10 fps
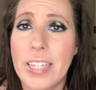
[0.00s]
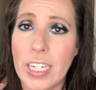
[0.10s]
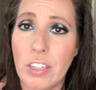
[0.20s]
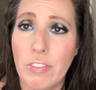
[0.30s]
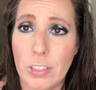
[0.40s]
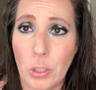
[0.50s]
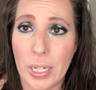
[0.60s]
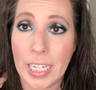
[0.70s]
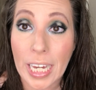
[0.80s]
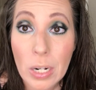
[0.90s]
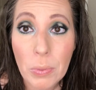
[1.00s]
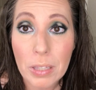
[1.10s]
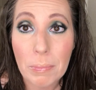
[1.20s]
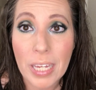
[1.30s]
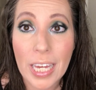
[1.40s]
thank you for joining in
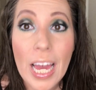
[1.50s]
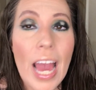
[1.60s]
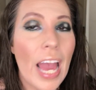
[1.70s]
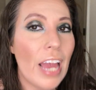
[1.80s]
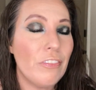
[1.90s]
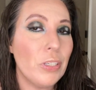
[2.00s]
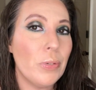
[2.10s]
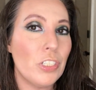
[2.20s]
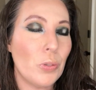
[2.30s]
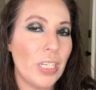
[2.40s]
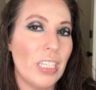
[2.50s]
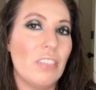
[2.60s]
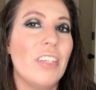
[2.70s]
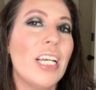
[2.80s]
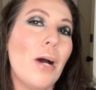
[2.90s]
with me. If you enjoyed
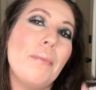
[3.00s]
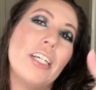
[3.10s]
this video,